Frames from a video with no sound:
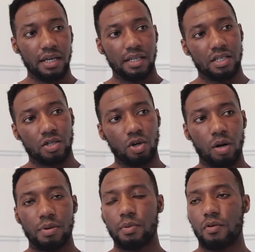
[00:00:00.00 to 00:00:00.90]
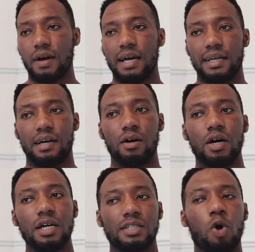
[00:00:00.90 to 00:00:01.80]
There's a lot of people right now,
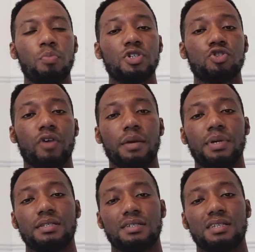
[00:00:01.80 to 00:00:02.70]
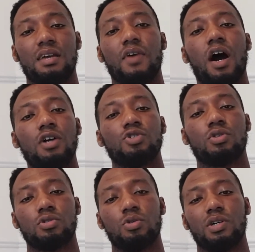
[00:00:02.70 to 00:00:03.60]
they'll be scraping to save a hundred
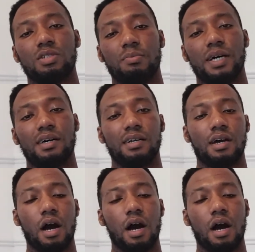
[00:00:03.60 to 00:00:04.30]
or two hundred pound